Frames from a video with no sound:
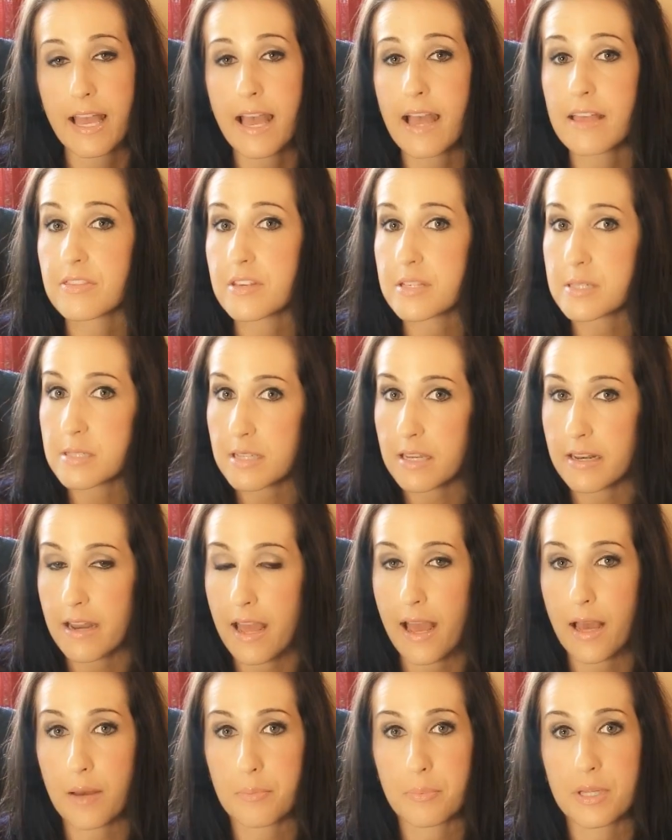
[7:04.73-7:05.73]
And this can
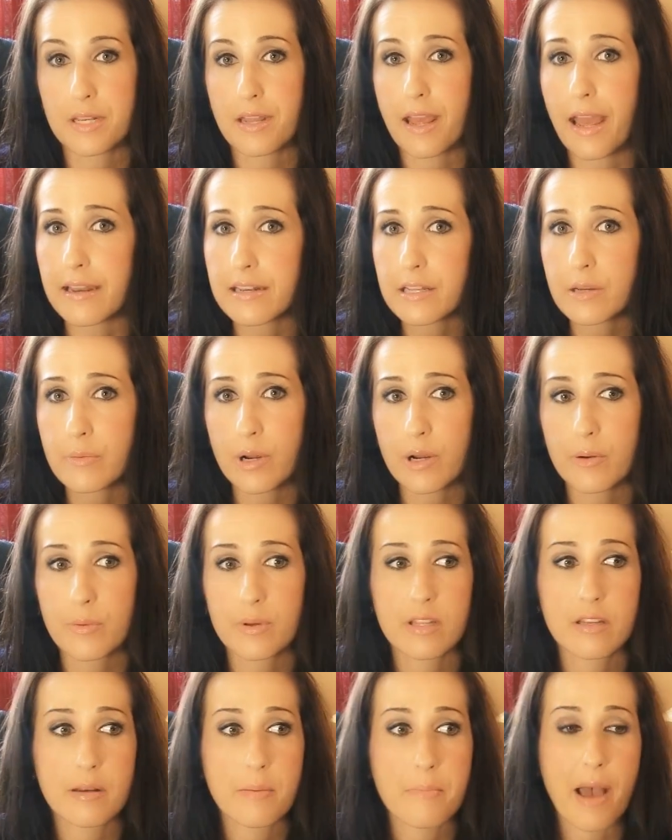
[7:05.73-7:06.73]
happen anywhere
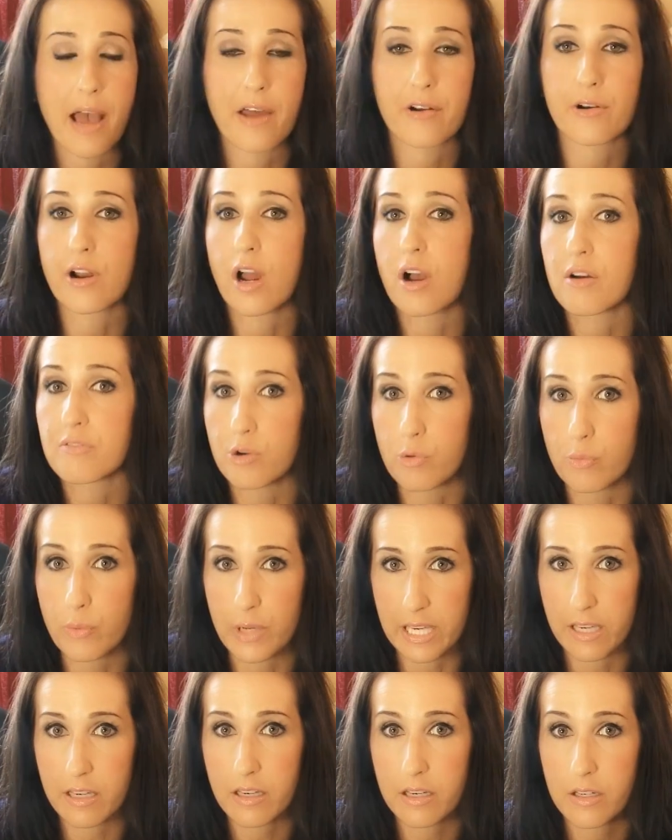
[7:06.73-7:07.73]
within a matter of a
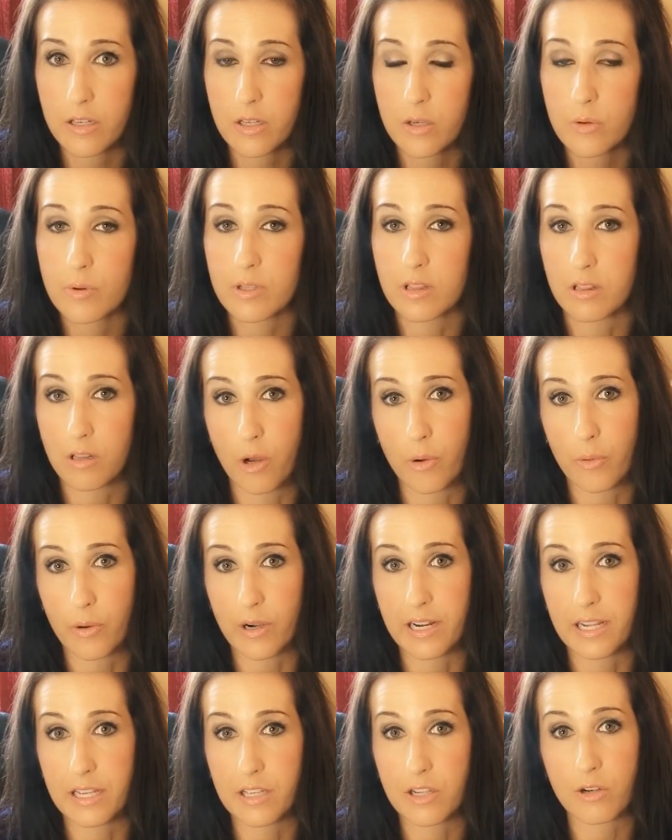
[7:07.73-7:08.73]
week with
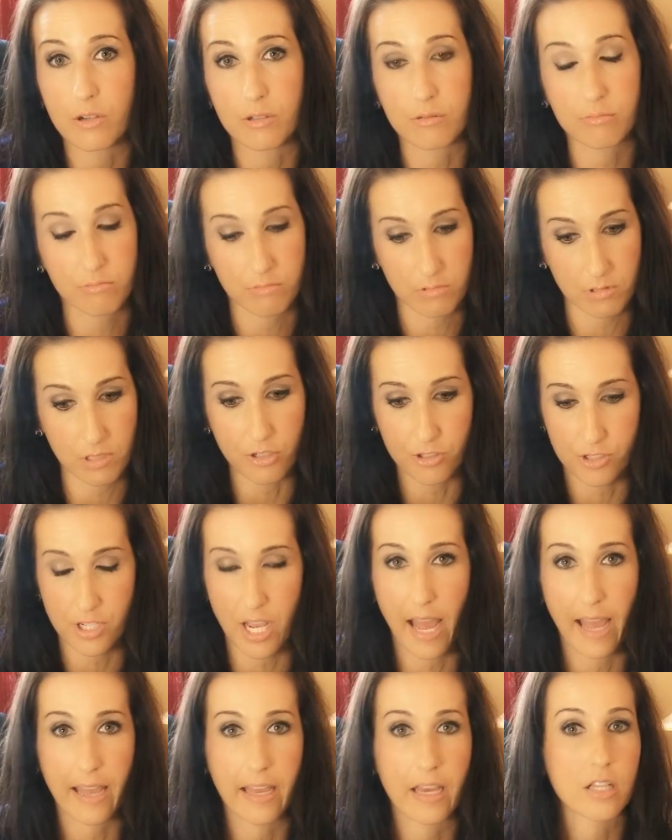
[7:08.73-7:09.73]
lowering your
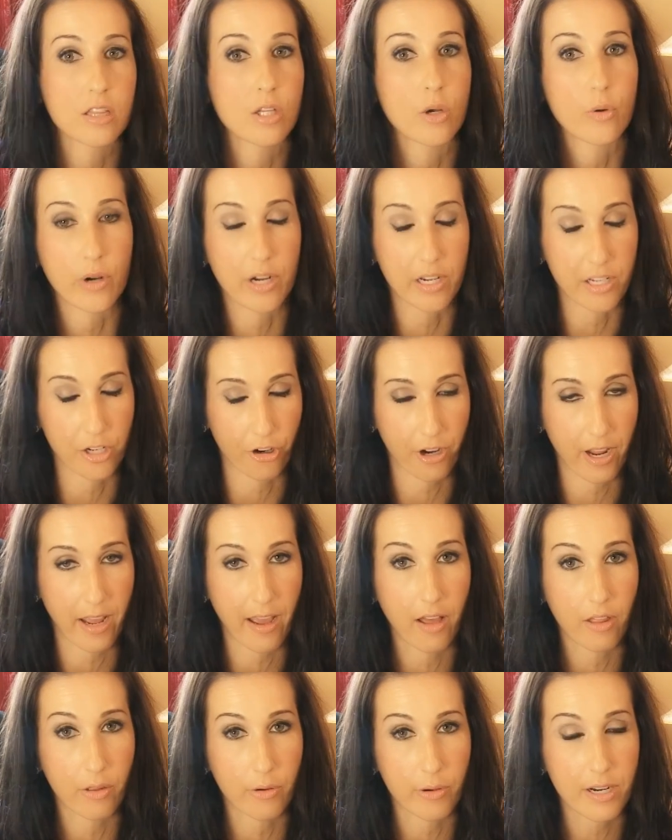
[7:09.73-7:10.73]
diet, lowering your
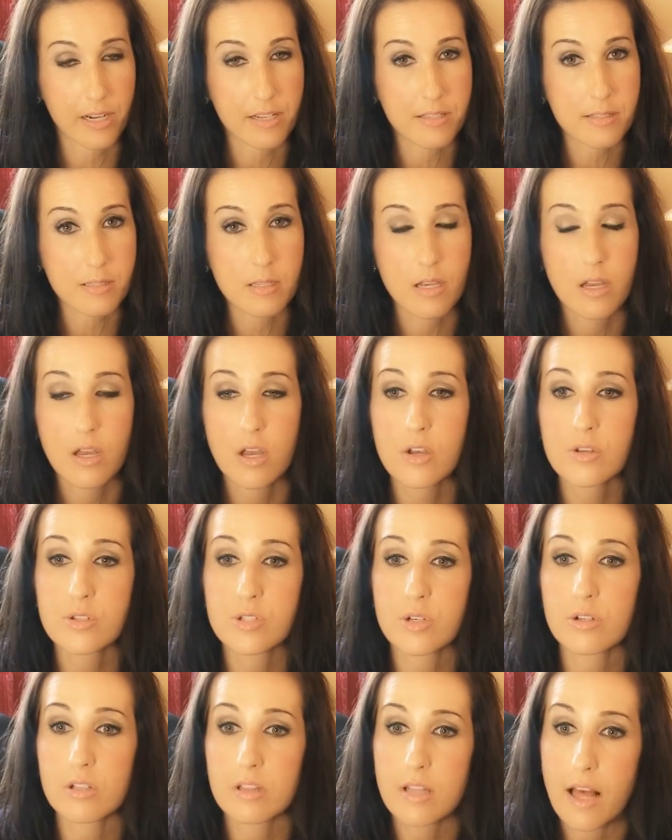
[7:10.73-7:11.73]
calories.
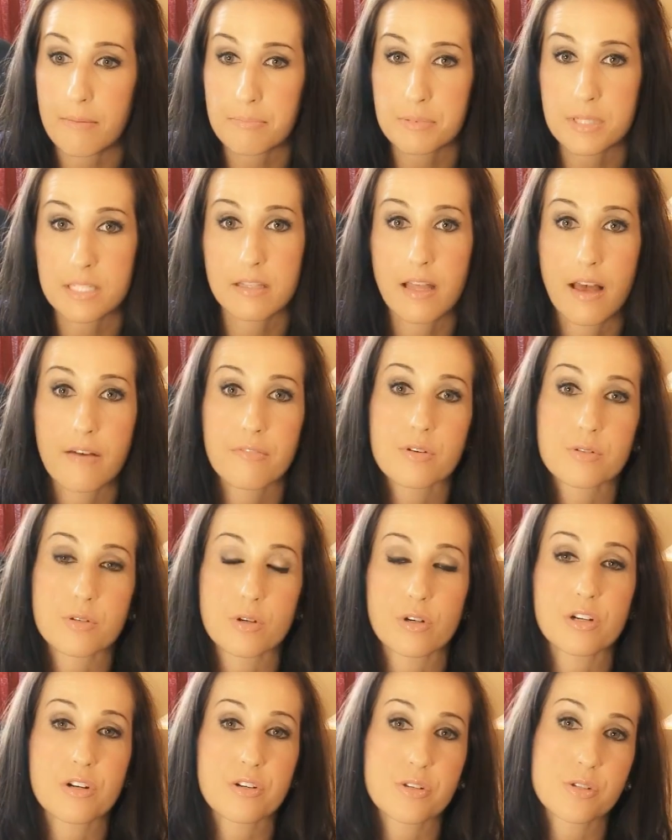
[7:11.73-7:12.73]
So your leptin levels
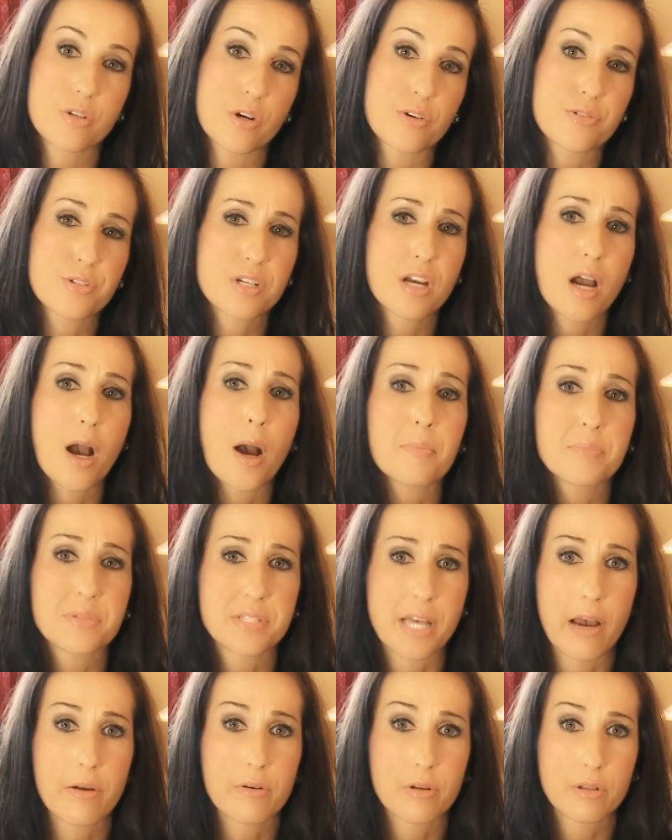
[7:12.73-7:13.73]
are gonna start to come
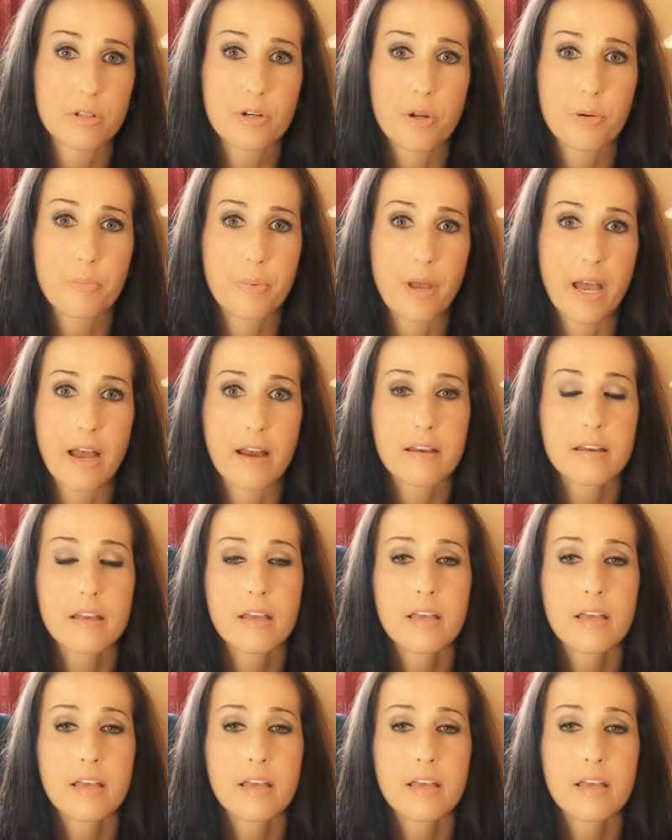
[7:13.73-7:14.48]
down a little bit.